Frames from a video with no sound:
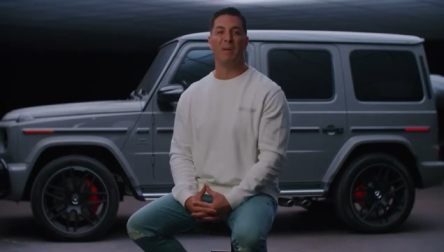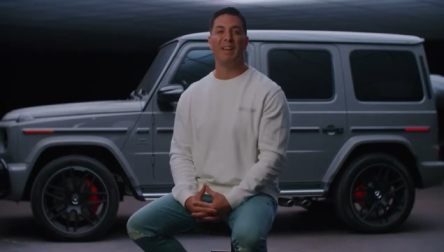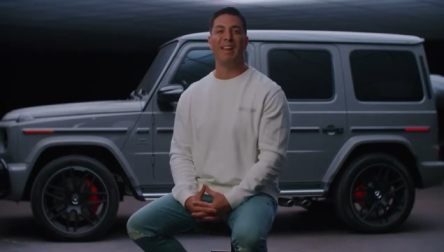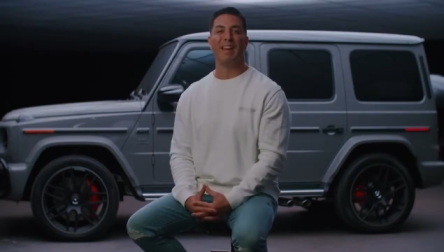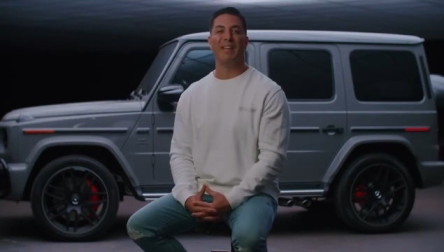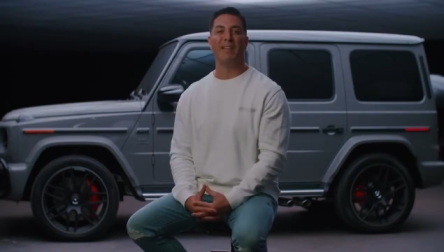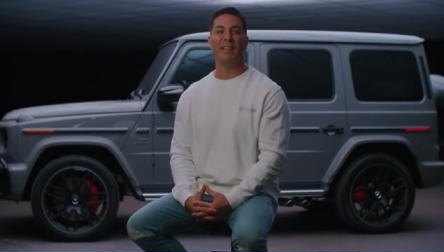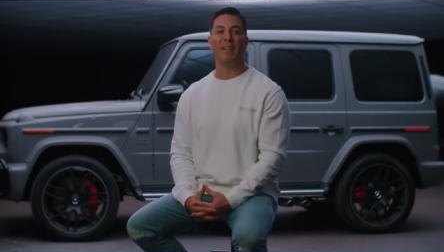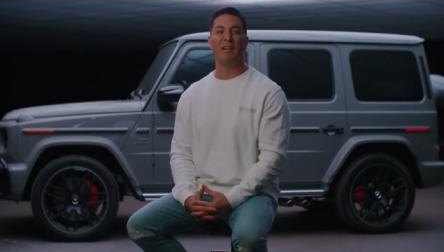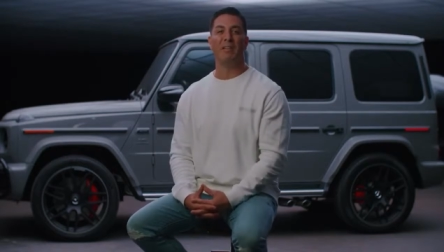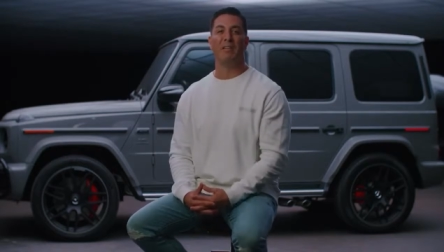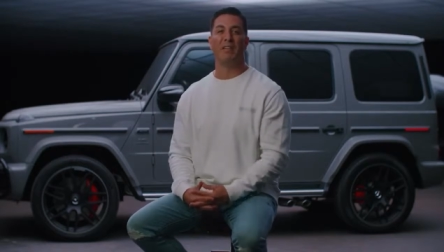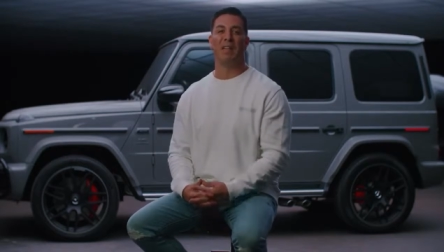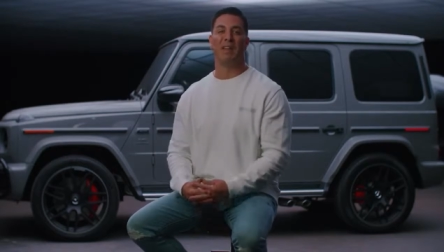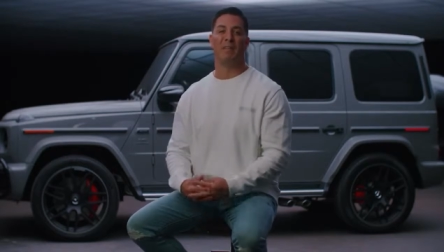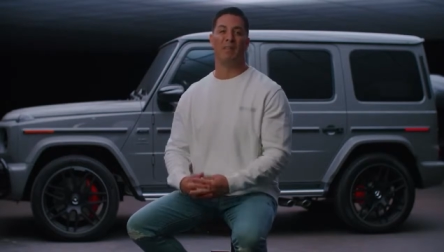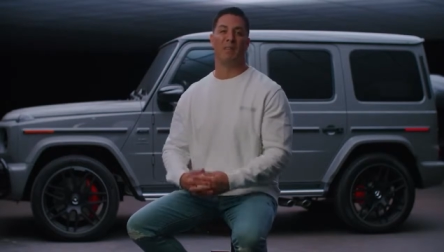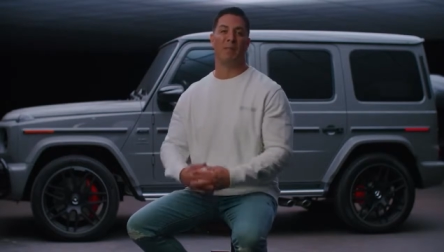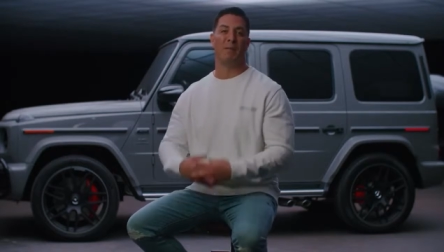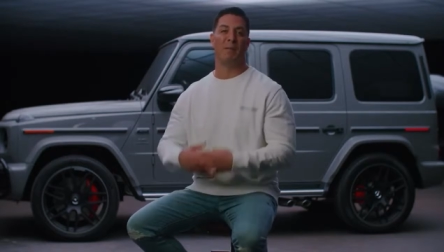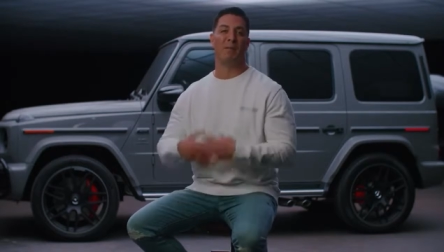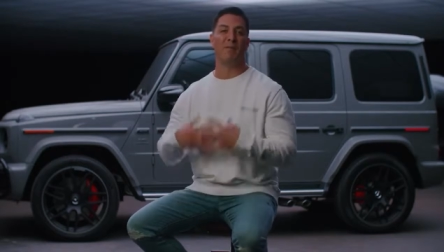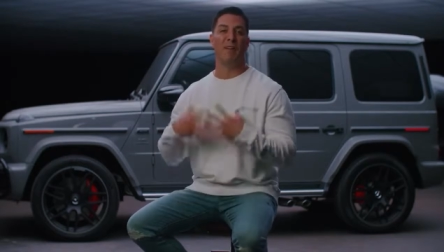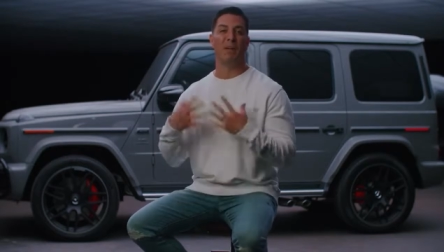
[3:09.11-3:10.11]
many leaders that
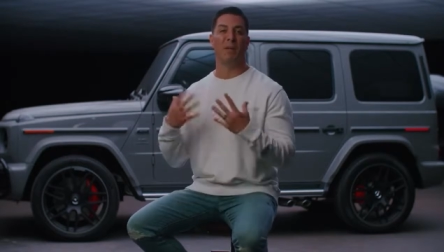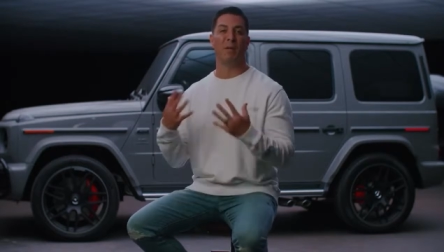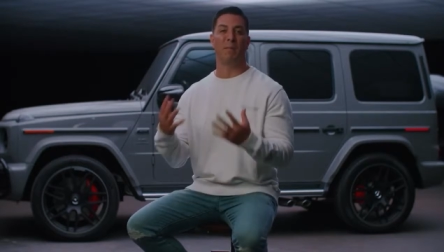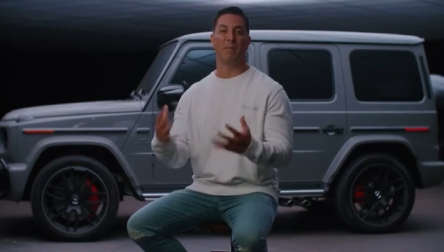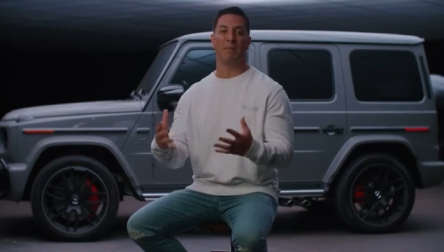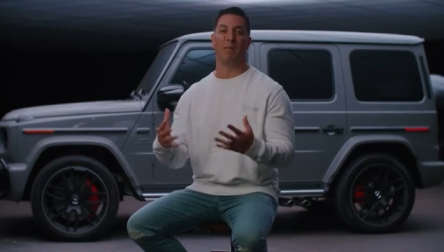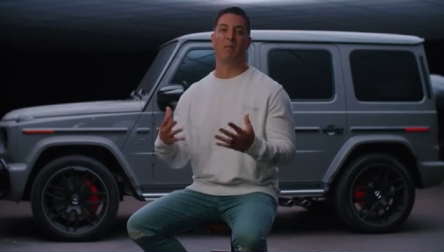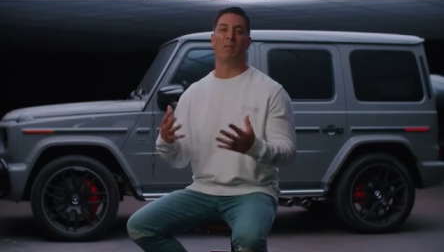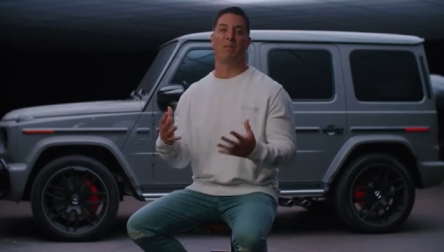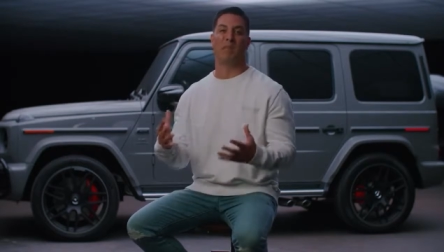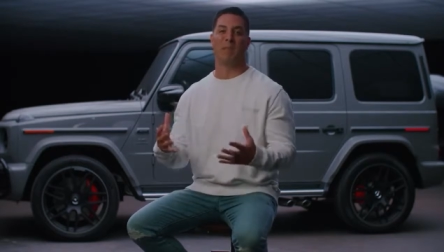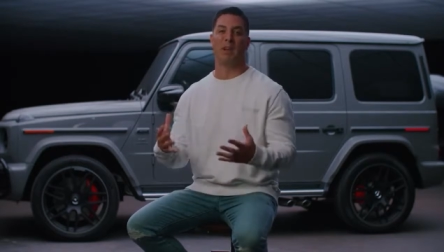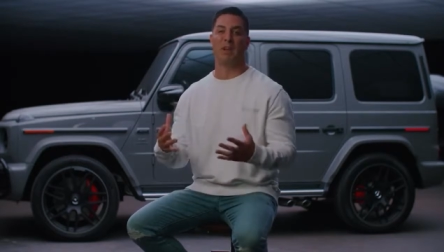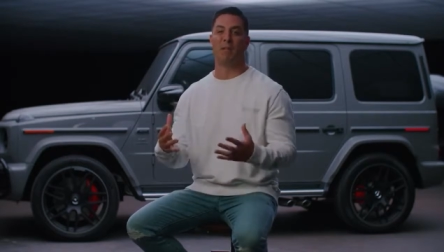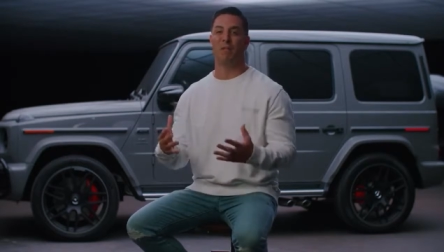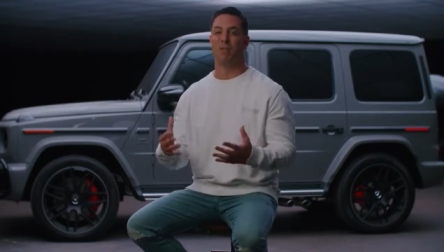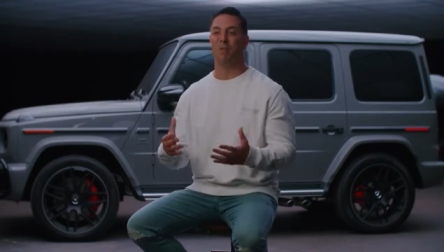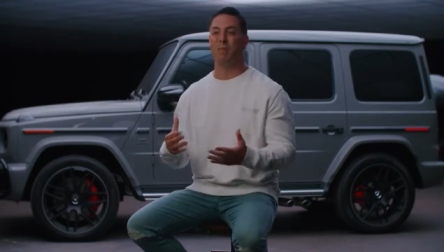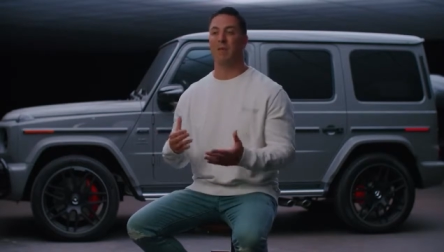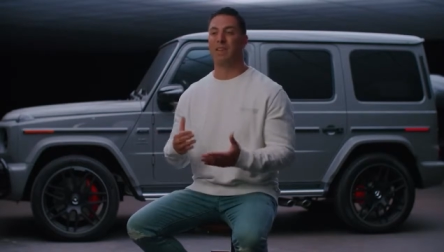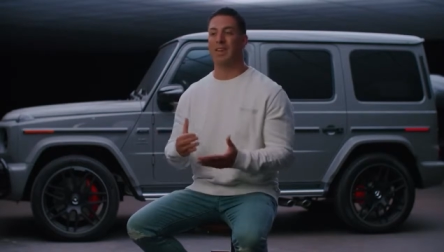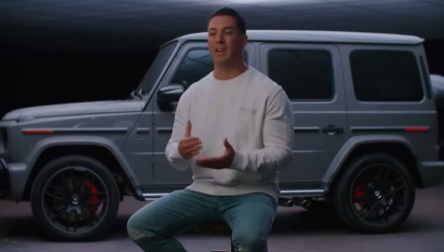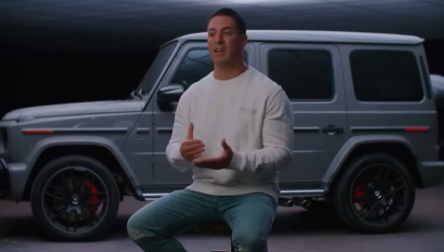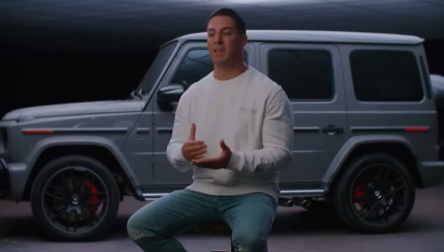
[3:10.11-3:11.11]
have developed
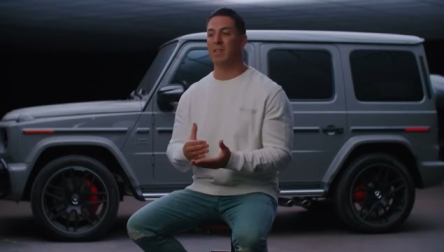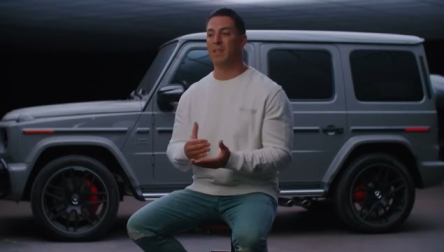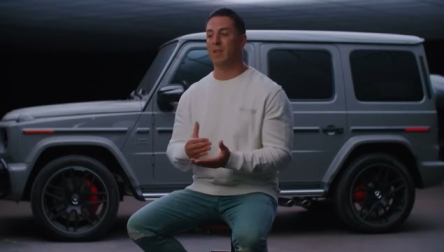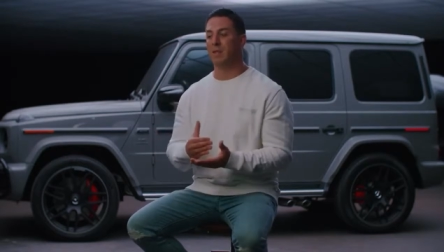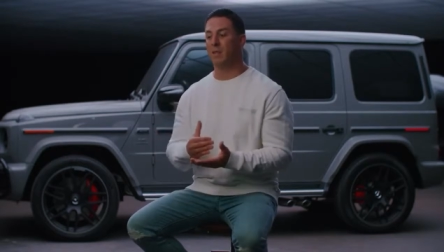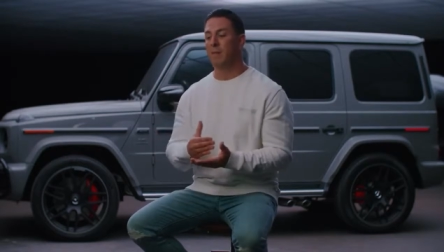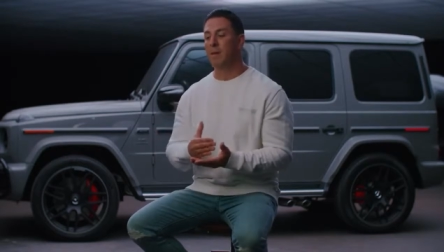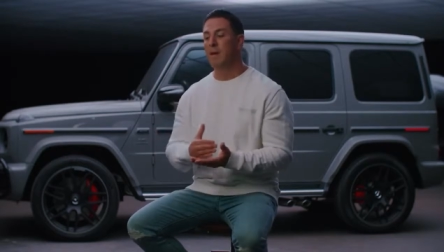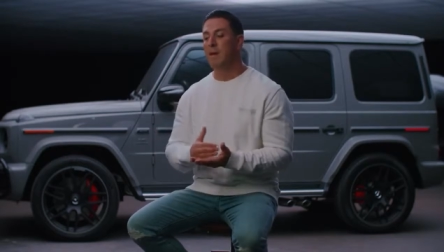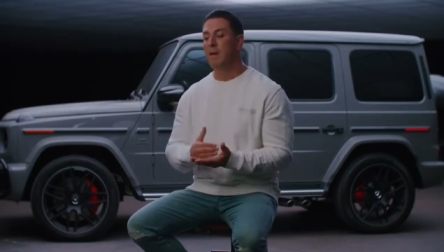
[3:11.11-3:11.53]
themselves because of